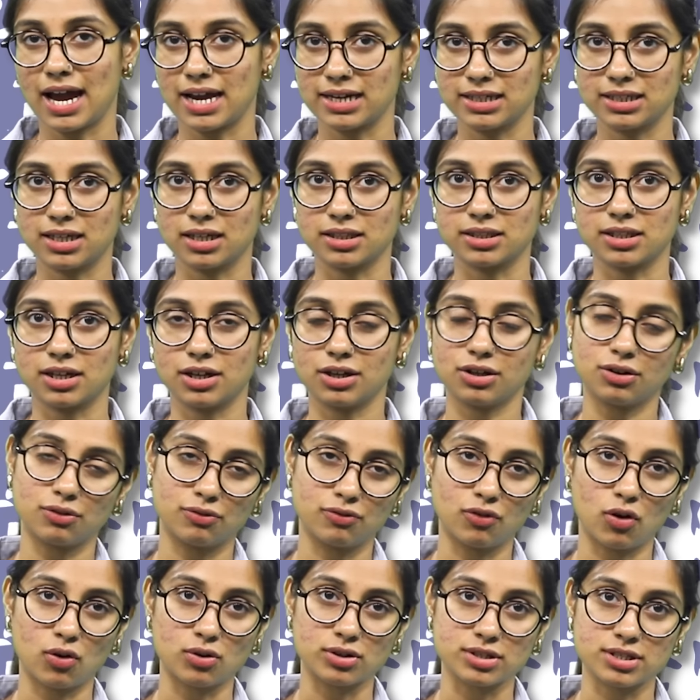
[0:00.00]
and Qatar, of
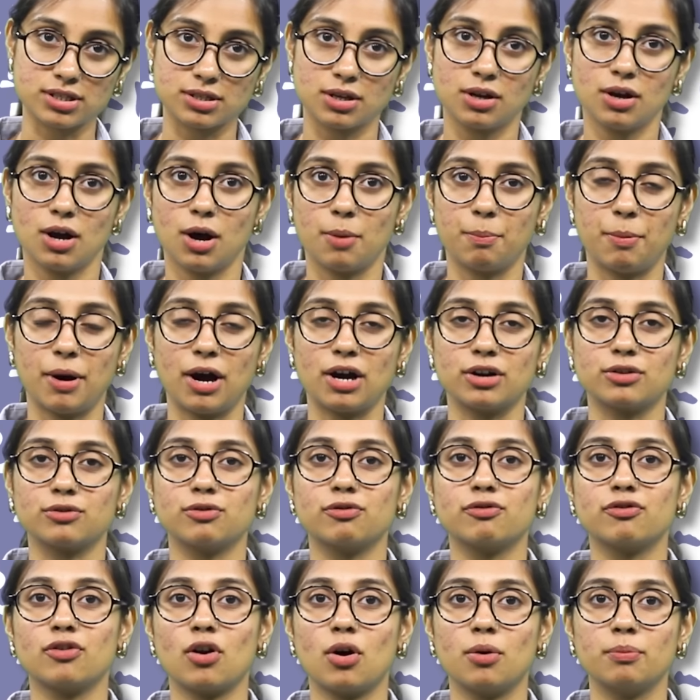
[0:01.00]
course, apart
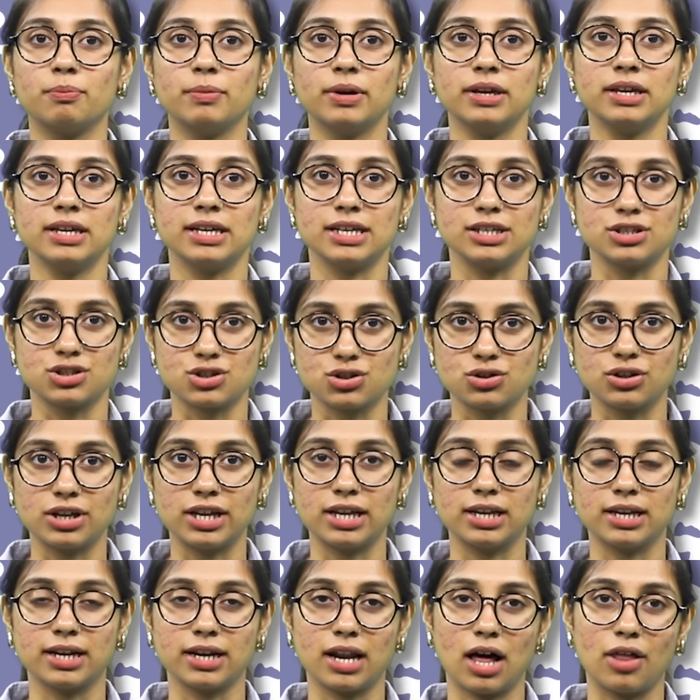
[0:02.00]
from
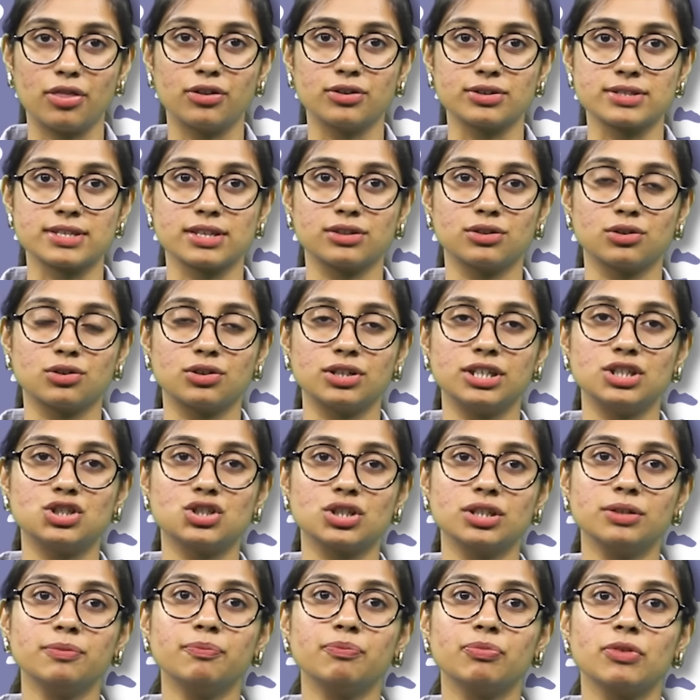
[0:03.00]
Israel and others in the
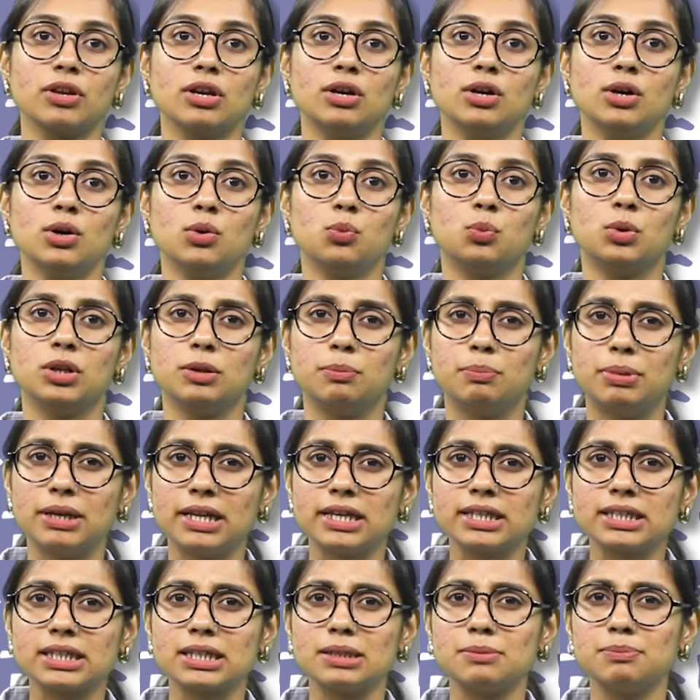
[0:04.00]
region. Will
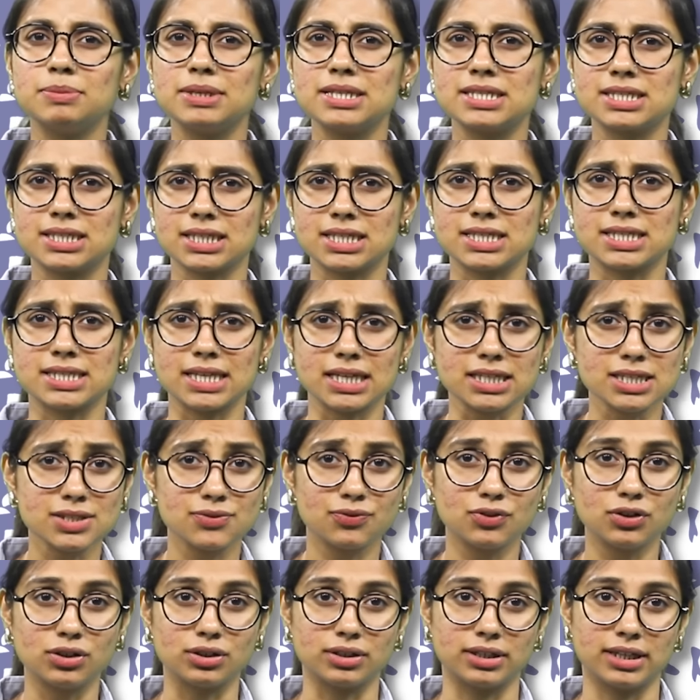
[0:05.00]
Blinken be
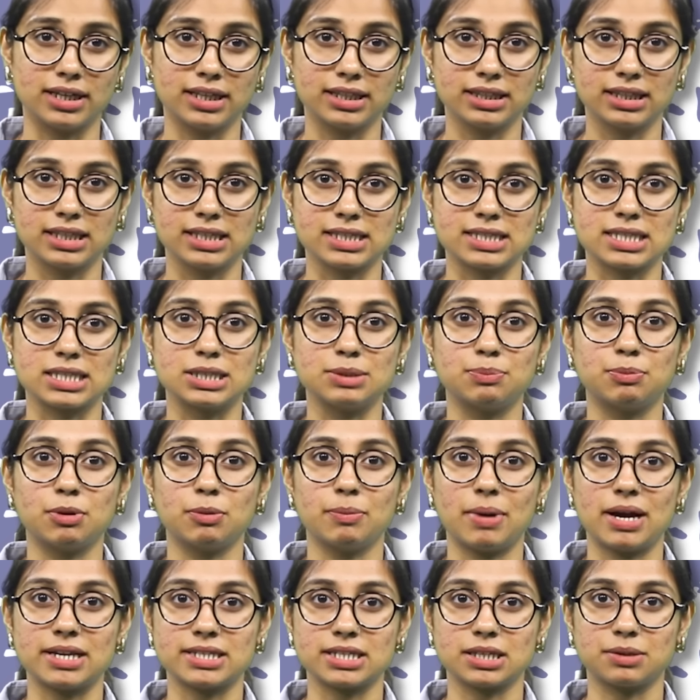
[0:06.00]
successful in this
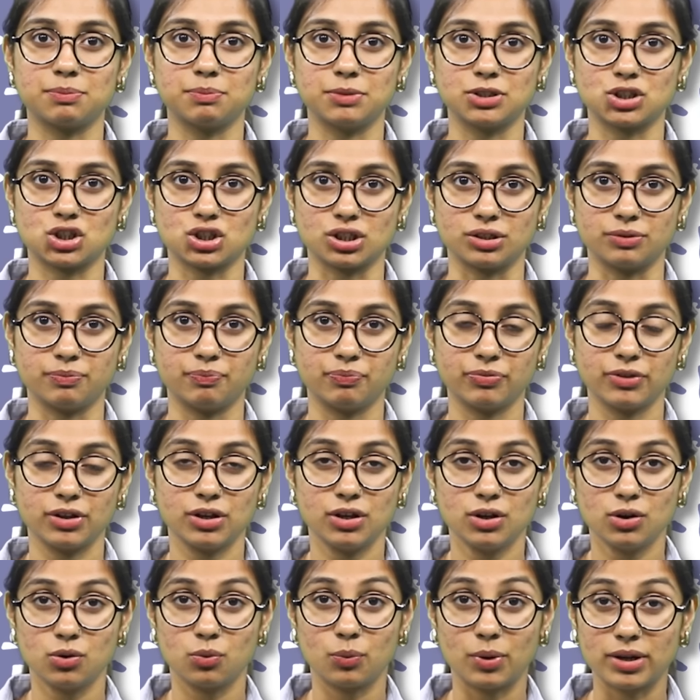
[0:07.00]
diplomatic mission?
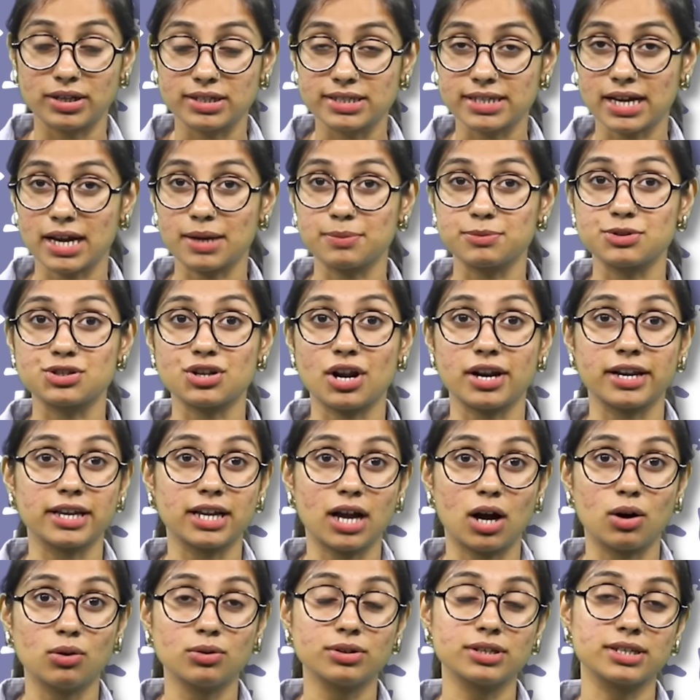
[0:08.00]
Well, time's running
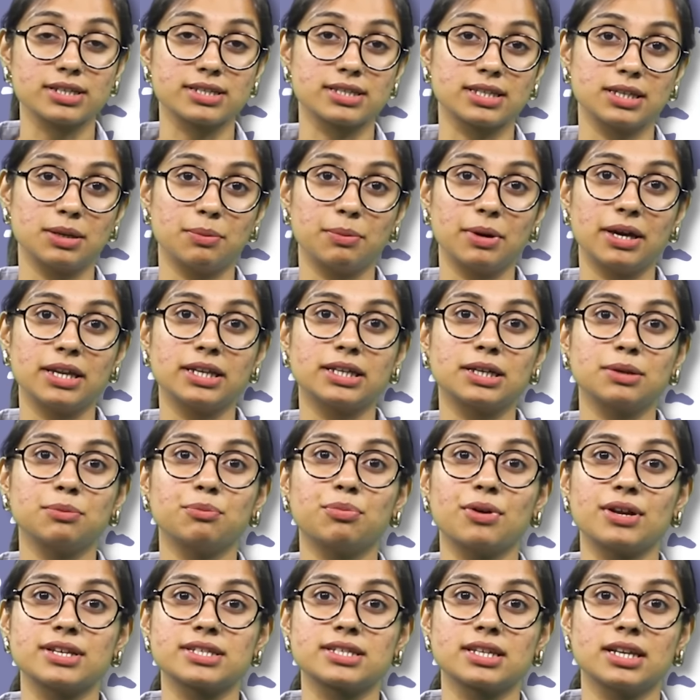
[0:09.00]
out as the American
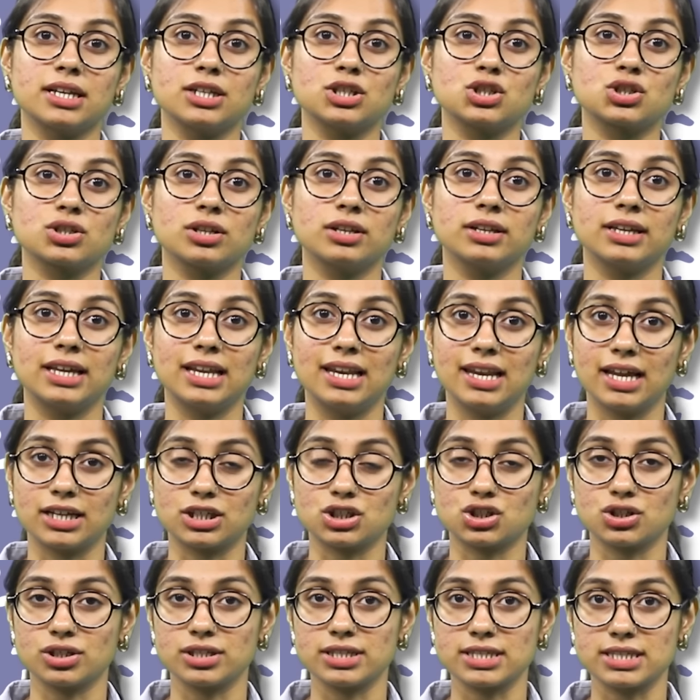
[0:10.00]
presidential
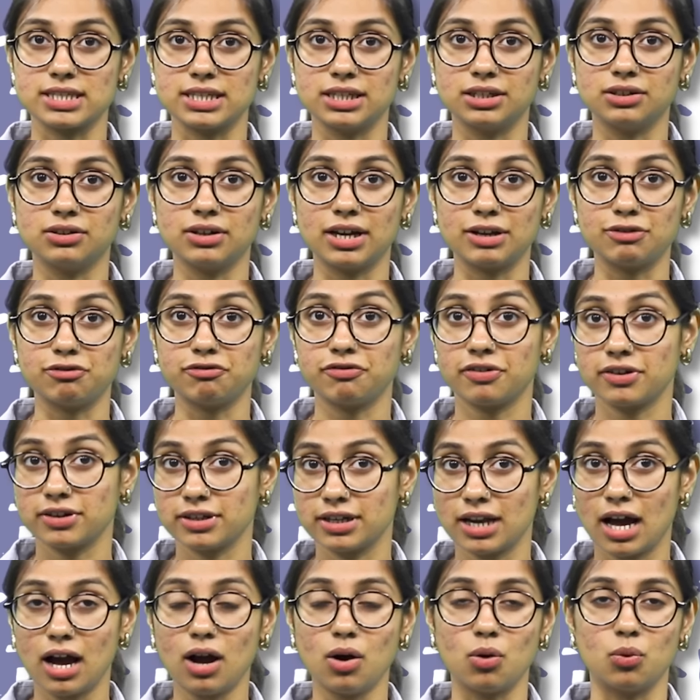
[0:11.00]
elections near, and for
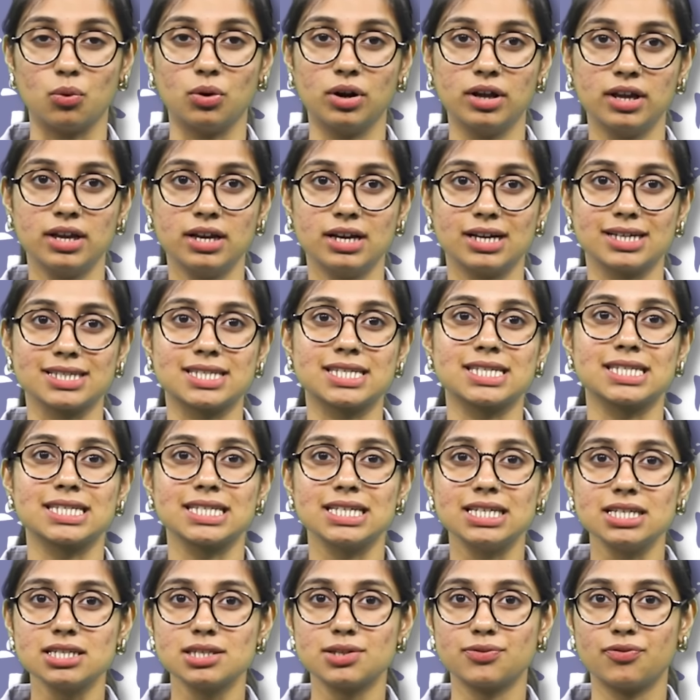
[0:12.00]
now, a
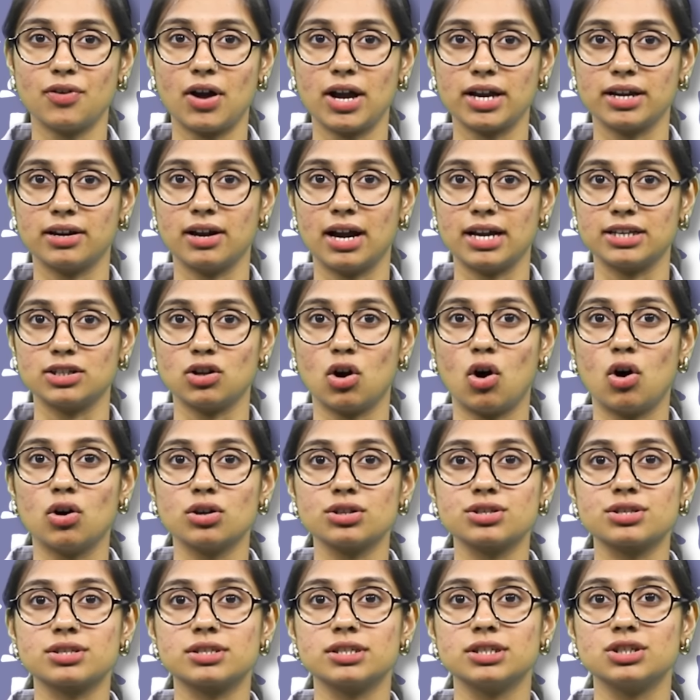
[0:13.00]
ceasefire and a
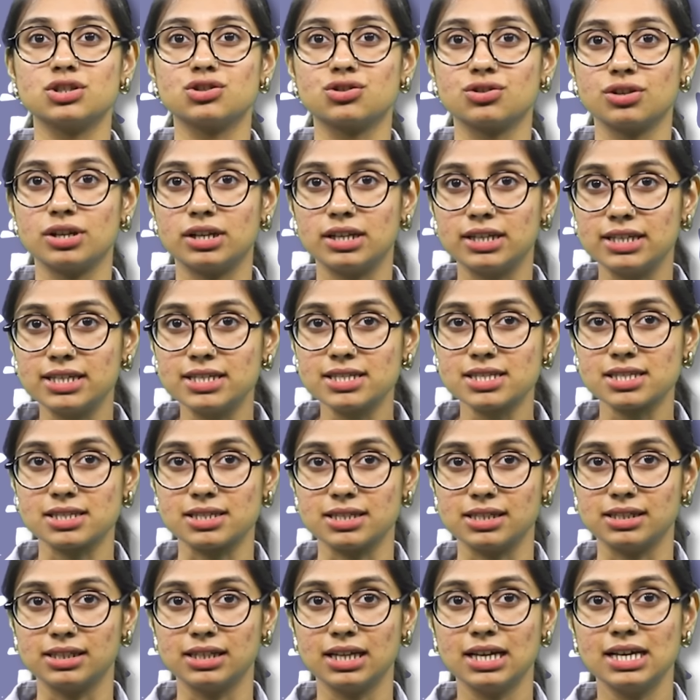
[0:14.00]
hostage release
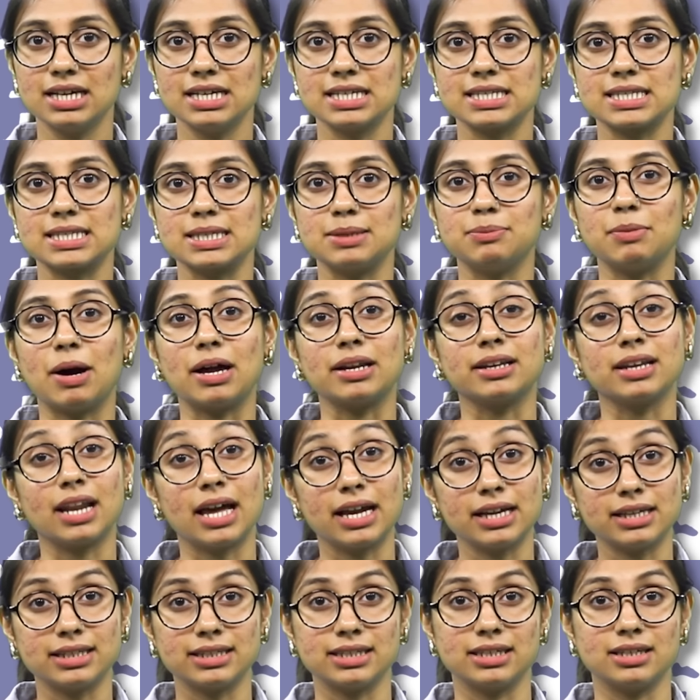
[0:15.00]
deal seem
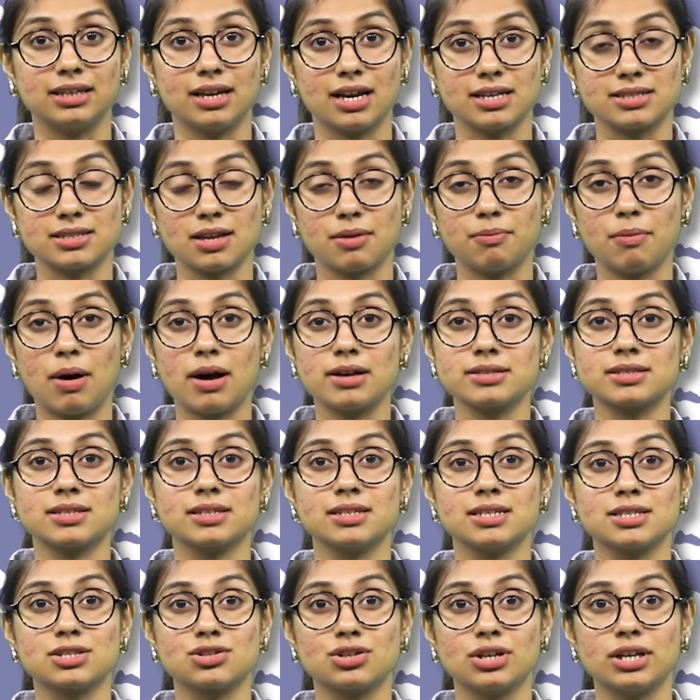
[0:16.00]
unlikely as Hamas
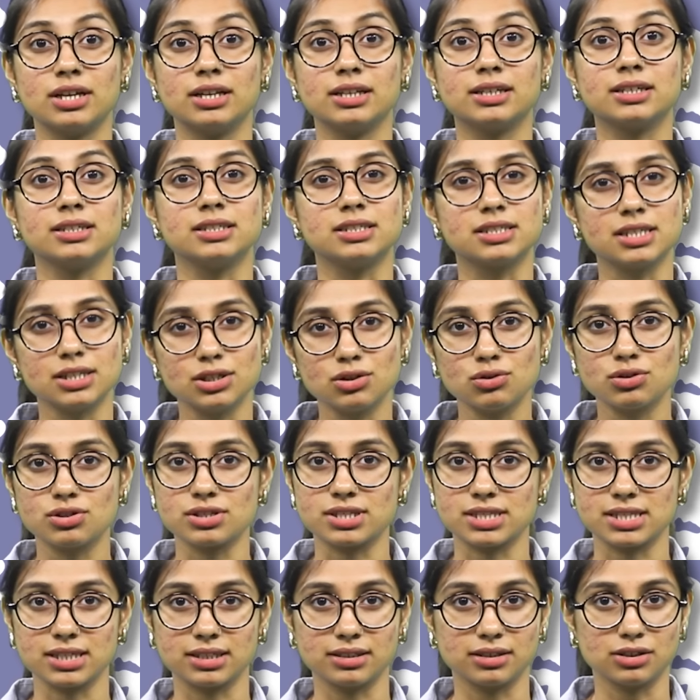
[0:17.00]
and Israel continue to
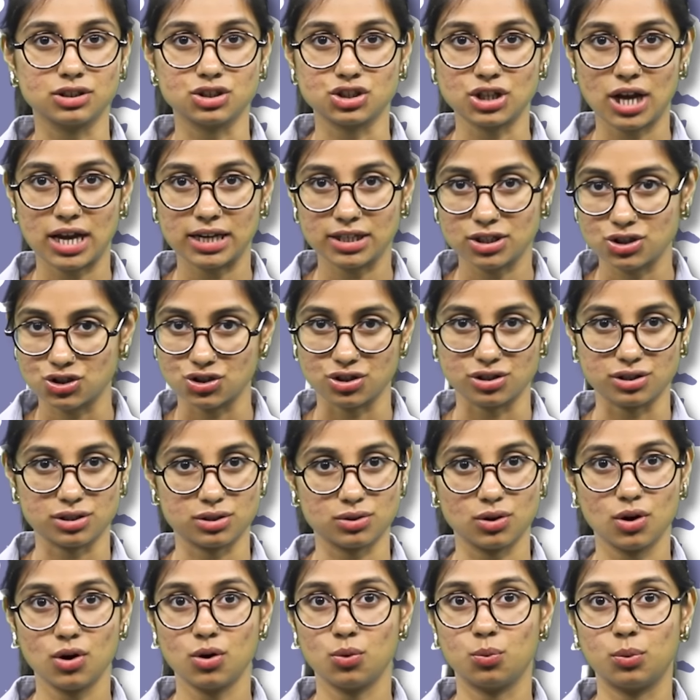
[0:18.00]
signal
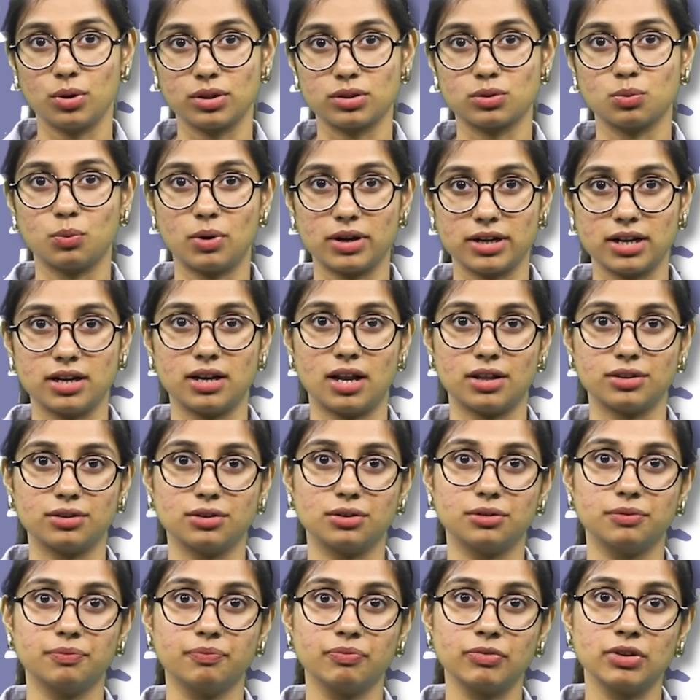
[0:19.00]
challenges with one another.